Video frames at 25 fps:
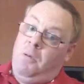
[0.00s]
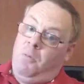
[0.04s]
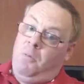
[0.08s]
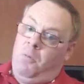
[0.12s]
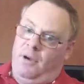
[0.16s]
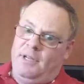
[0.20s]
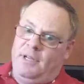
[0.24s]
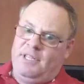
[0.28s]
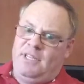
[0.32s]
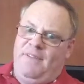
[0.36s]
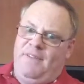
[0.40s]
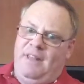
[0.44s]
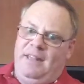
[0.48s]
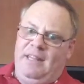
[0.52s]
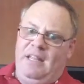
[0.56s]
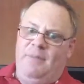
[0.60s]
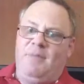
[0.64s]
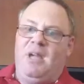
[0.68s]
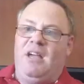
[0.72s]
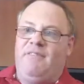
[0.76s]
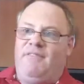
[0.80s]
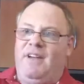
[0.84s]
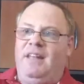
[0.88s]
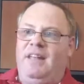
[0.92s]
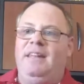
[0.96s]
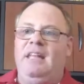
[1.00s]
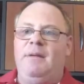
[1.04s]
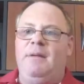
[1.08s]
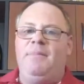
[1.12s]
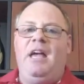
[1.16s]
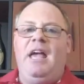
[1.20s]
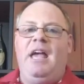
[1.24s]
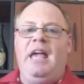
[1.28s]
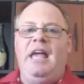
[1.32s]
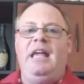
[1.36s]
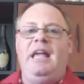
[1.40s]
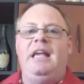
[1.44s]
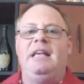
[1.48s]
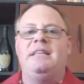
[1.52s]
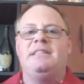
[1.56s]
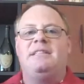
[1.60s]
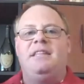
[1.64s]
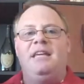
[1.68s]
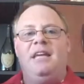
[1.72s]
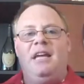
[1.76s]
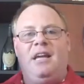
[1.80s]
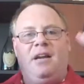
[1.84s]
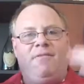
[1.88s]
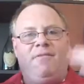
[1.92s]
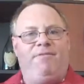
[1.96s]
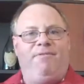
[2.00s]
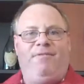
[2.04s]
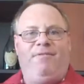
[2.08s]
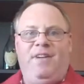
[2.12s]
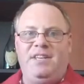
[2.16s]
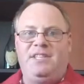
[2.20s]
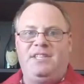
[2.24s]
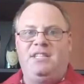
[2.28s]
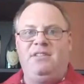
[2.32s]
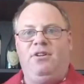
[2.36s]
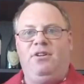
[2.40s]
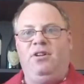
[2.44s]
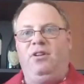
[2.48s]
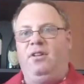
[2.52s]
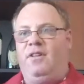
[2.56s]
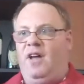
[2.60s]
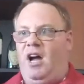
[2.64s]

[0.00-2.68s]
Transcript: What is a Vendimia? Vendimia is the festival,